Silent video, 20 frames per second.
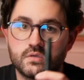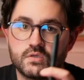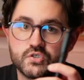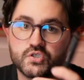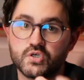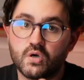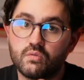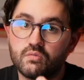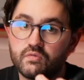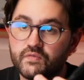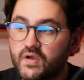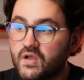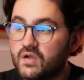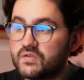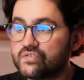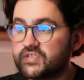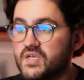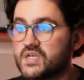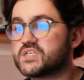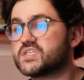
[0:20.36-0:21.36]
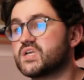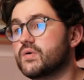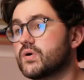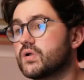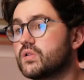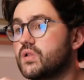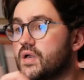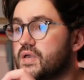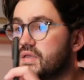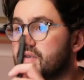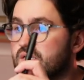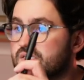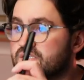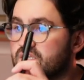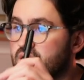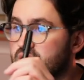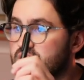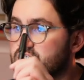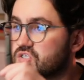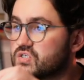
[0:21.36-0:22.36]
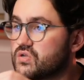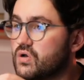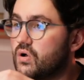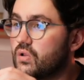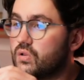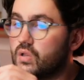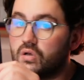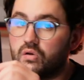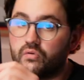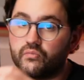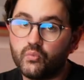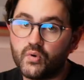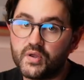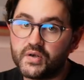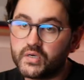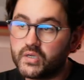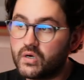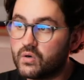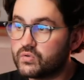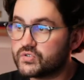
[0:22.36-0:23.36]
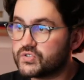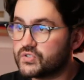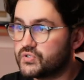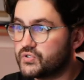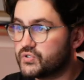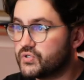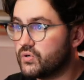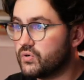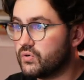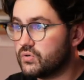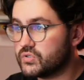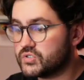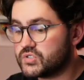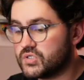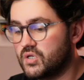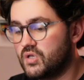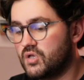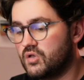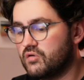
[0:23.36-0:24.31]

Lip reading: So, for context, our client is an installer of windows and doors.